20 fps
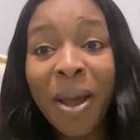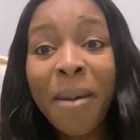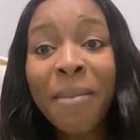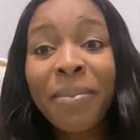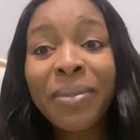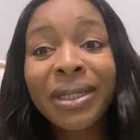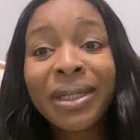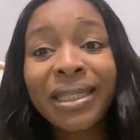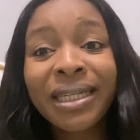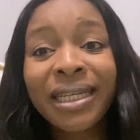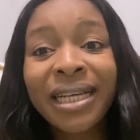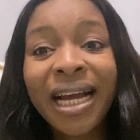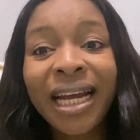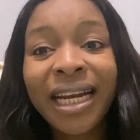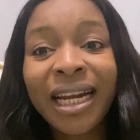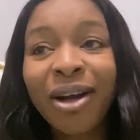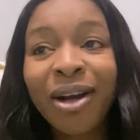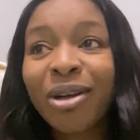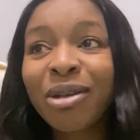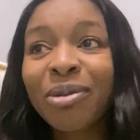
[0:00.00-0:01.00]
But in
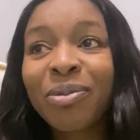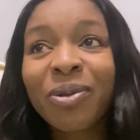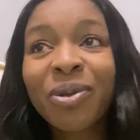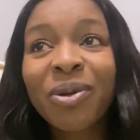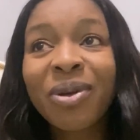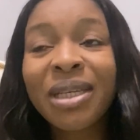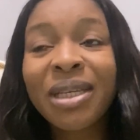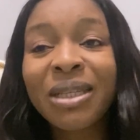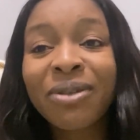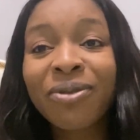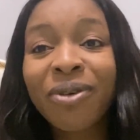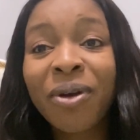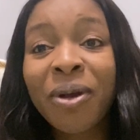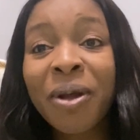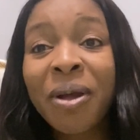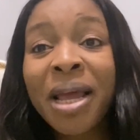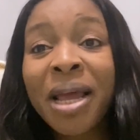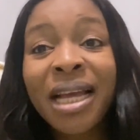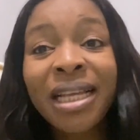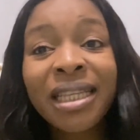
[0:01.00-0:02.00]
Ghana, hospital is for
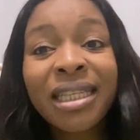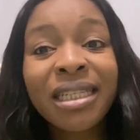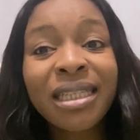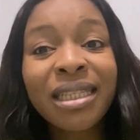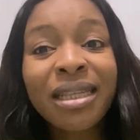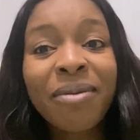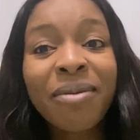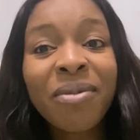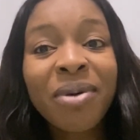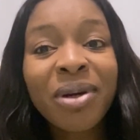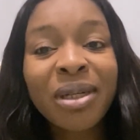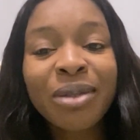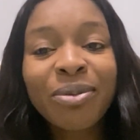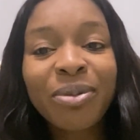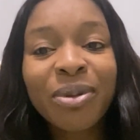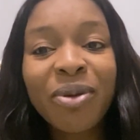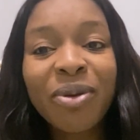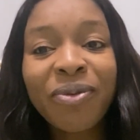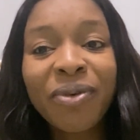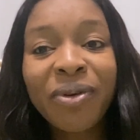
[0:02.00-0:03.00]
the same
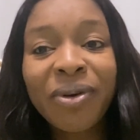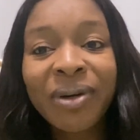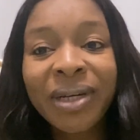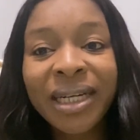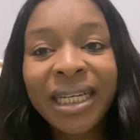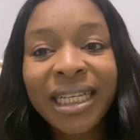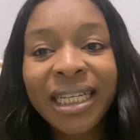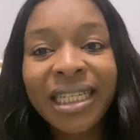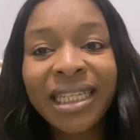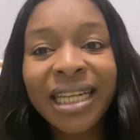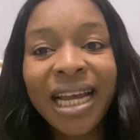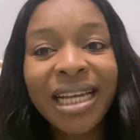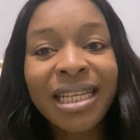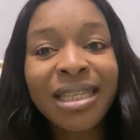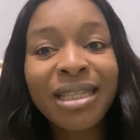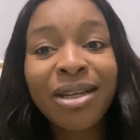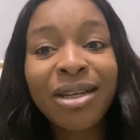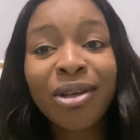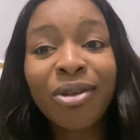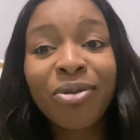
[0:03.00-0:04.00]
hospital for rich, that is
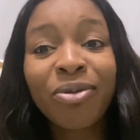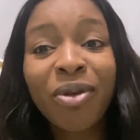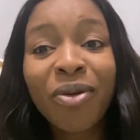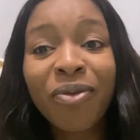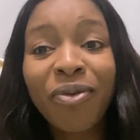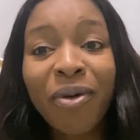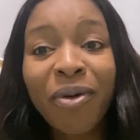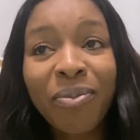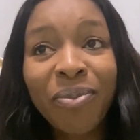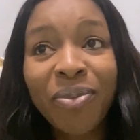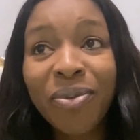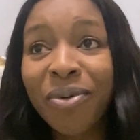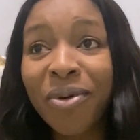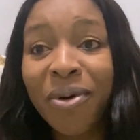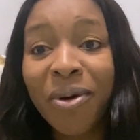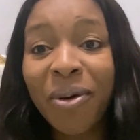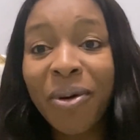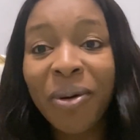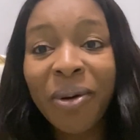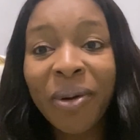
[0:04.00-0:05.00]
the hospital for
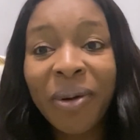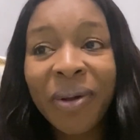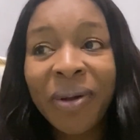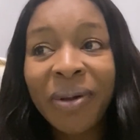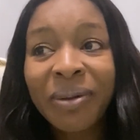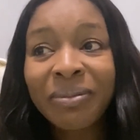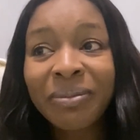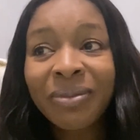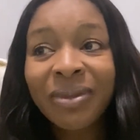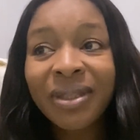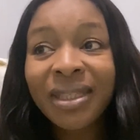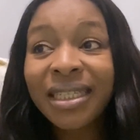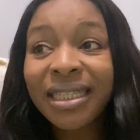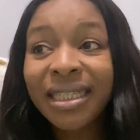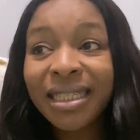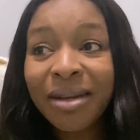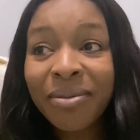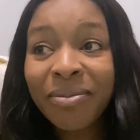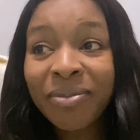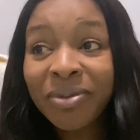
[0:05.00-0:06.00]
poor. The
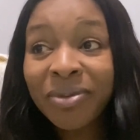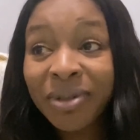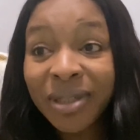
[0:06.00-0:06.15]
same